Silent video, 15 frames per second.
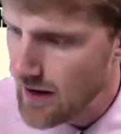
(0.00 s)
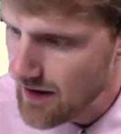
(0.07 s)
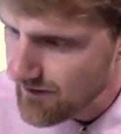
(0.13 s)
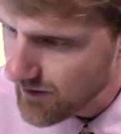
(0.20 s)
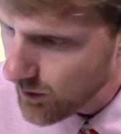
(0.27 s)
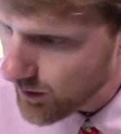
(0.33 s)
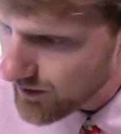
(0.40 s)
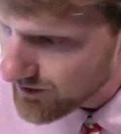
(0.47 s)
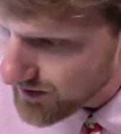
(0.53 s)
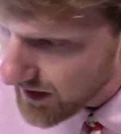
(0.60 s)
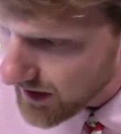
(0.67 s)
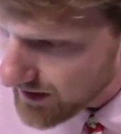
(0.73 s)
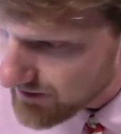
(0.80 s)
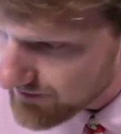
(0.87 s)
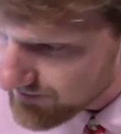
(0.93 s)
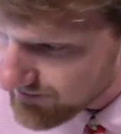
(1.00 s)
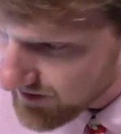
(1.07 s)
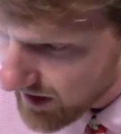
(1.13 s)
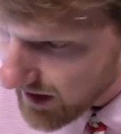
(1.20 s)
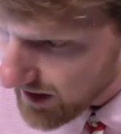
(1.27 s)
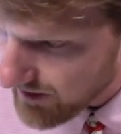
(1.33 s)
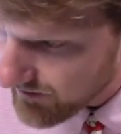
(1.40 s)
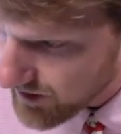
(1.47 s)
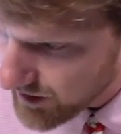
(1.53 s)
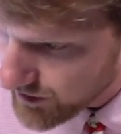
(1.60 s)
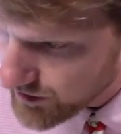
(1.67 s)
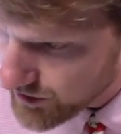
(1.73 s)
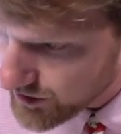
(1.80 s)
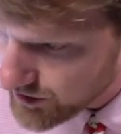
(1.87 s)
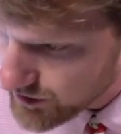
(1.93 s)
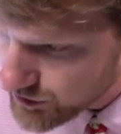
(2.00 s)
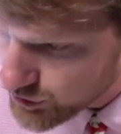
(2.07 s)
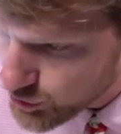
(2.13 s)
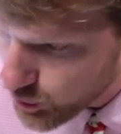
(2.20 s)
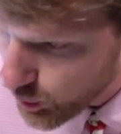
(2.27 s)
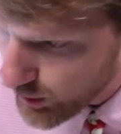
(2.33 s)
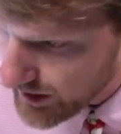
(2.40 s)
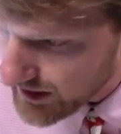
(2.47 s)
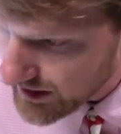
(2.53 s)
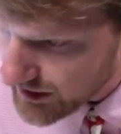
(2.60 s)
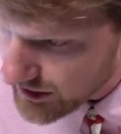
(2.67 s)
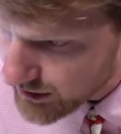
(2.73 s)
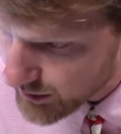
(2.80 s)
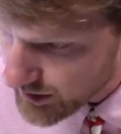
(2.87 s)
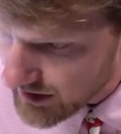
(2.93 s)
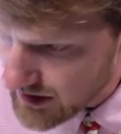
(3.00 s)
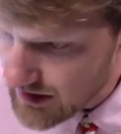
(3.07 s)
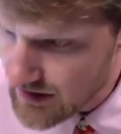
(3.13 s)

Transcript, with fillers: If I want to find 523,